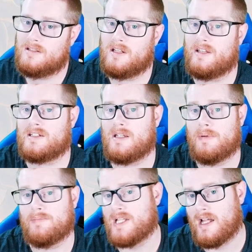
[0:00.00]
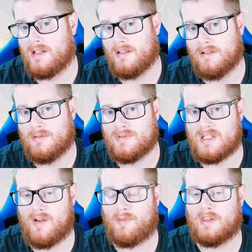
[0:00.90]
Till next time, I'm Zach. We'll
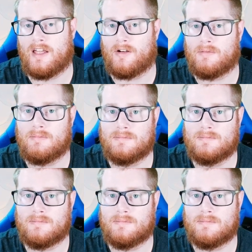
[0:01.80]
see everyone later.